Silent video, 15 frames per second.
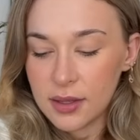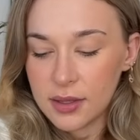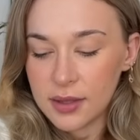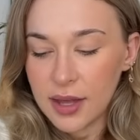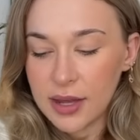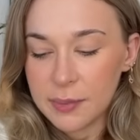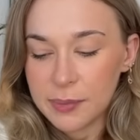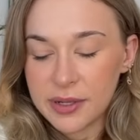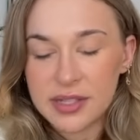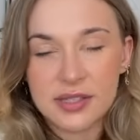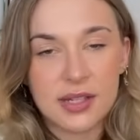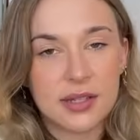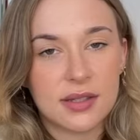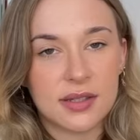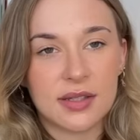The High
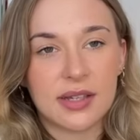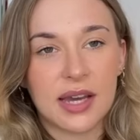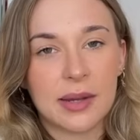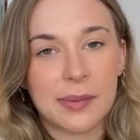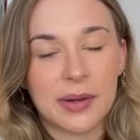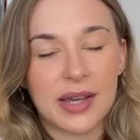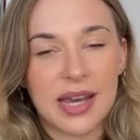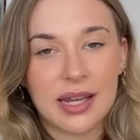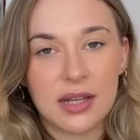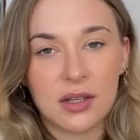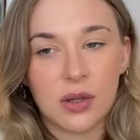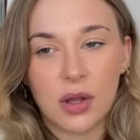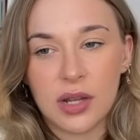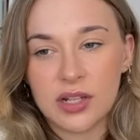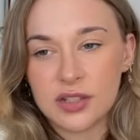Priestess is, again, about hidden
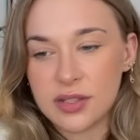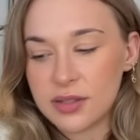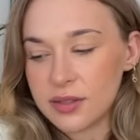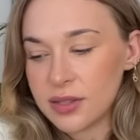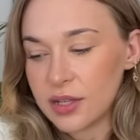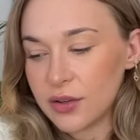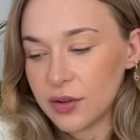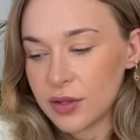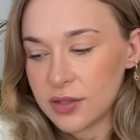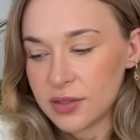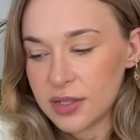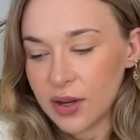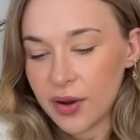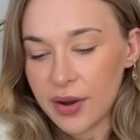knowledge and secrets here,